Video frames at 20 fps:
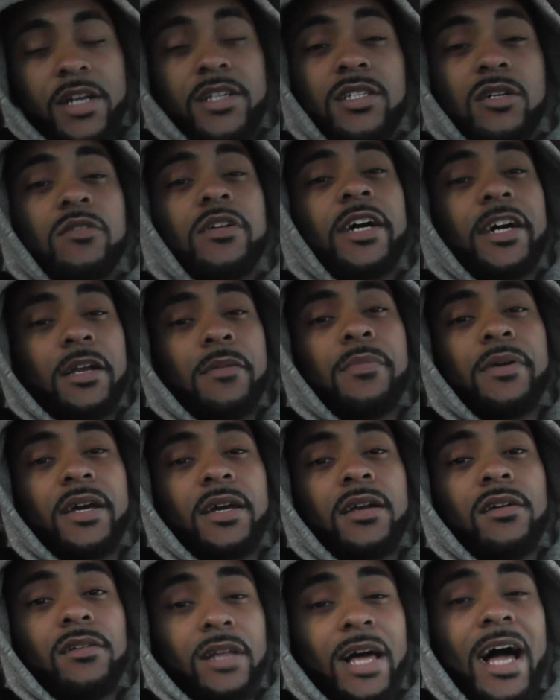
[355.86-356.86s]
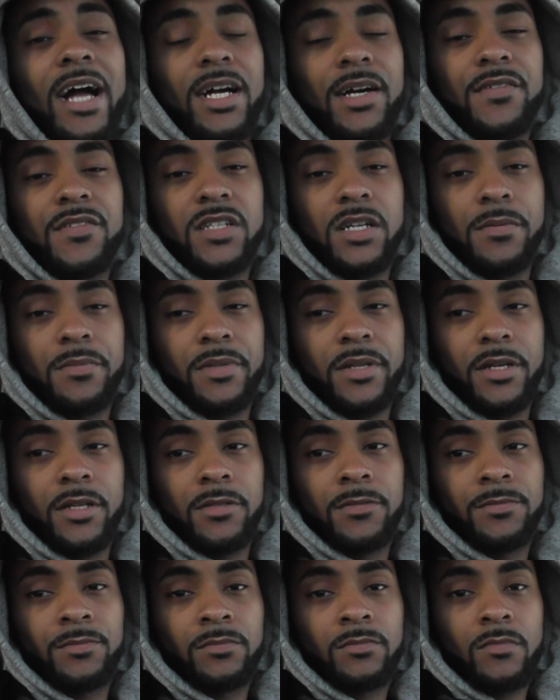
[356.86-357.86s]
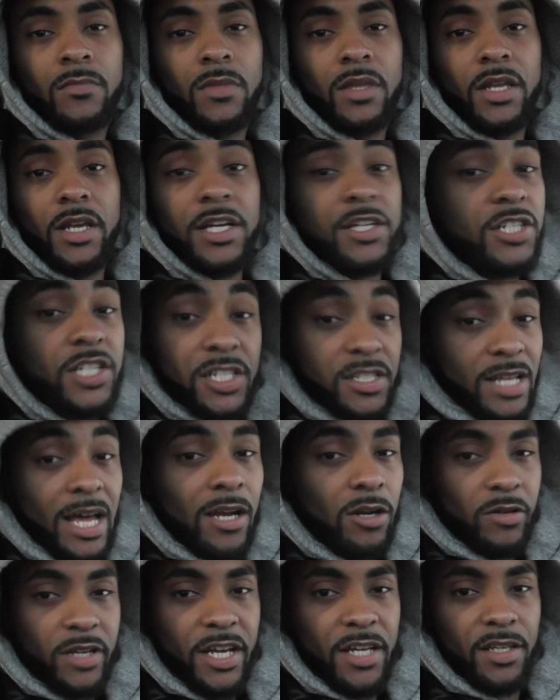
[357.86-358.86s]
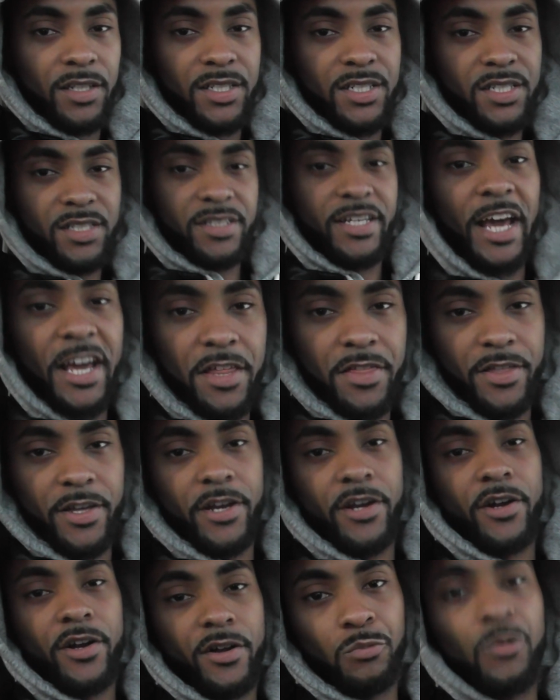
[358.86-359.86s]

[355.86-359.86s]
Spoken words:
It's okay to be in a lack of something. It's just not okay to stay there